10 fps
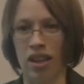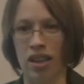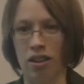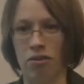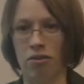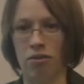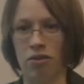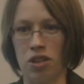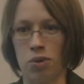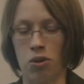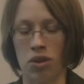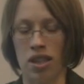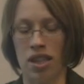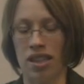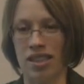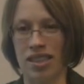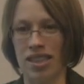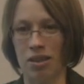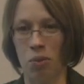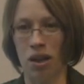Facebook only
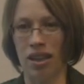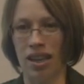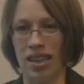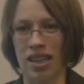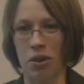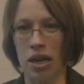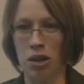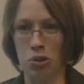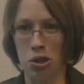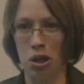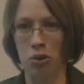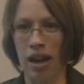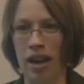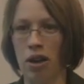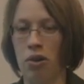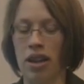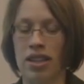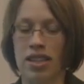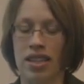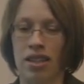existed, 8 years ago now,
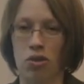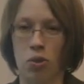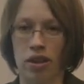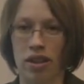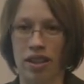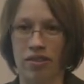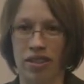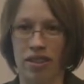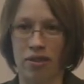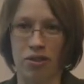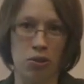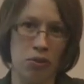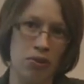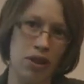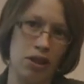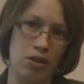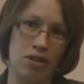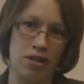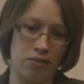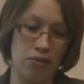and, Twitter even a few
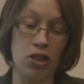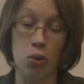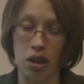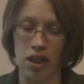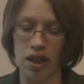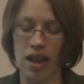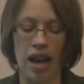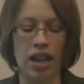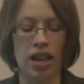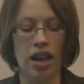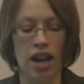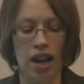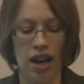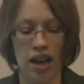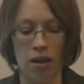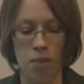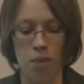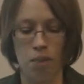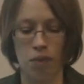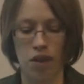years fewer than that.
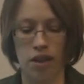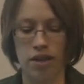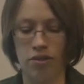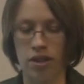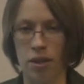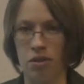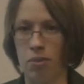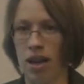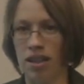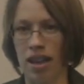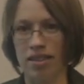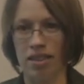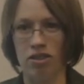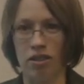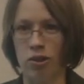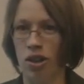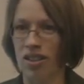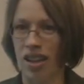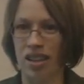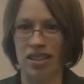Different types of podcasting software,
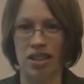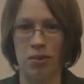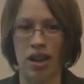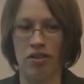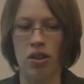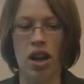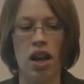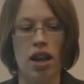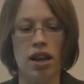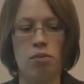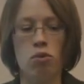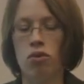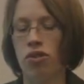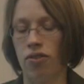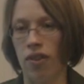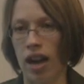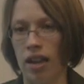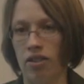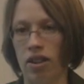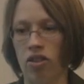Audacity and what have you. It moves
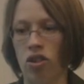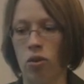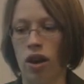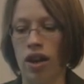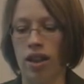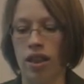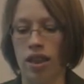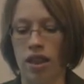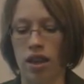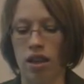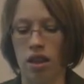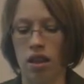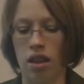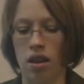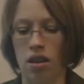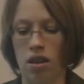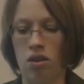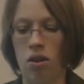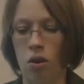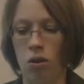fast. And so I think that the
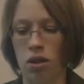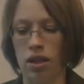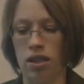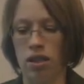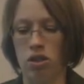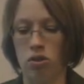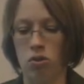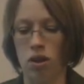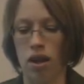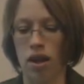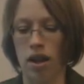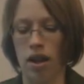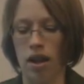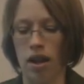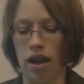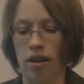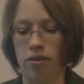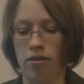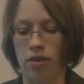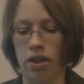goal is to
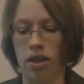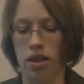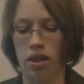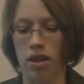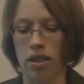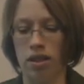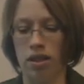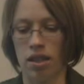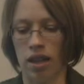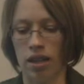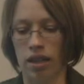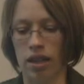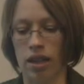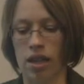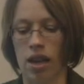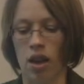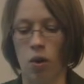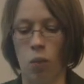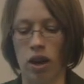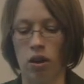have a society
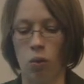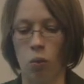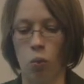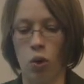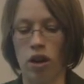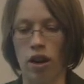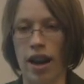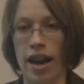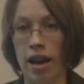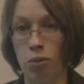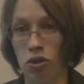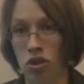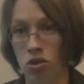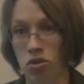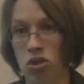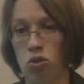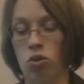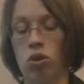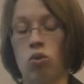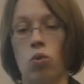where we are able to use the
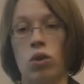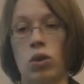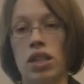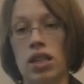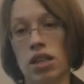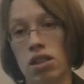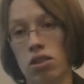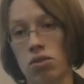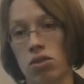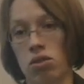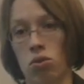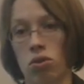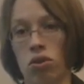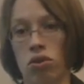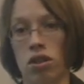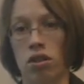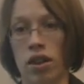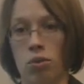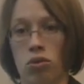tools when we need to use the tools and are able